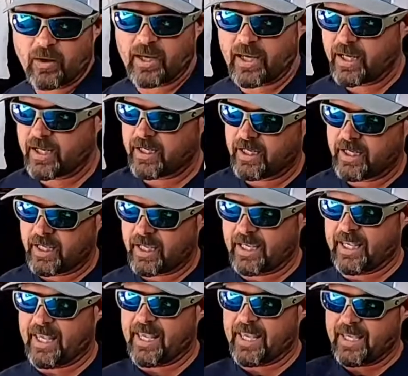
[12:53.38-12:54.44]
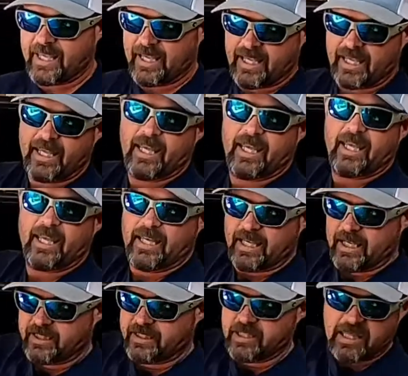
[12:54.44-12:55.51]
ahead and get
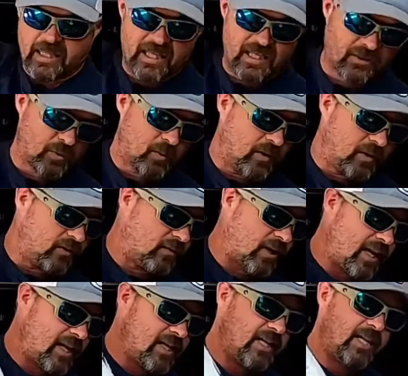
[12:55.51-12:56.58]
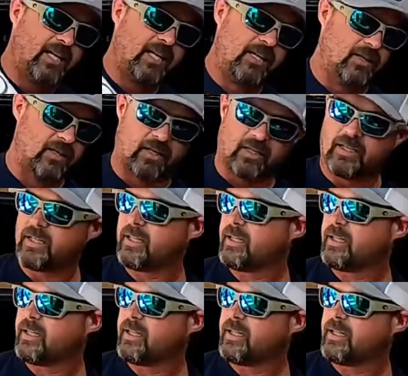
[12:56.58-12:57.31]
into this one right here.